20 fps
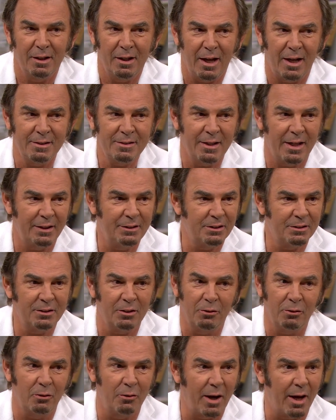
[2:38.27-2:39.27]
I said, I just
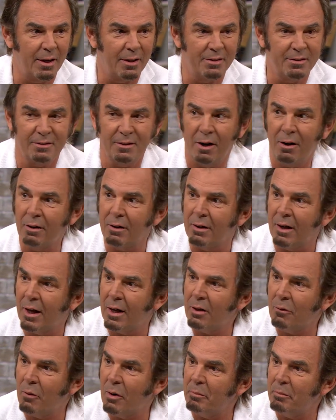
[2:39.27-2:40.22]
don't know how to start. How do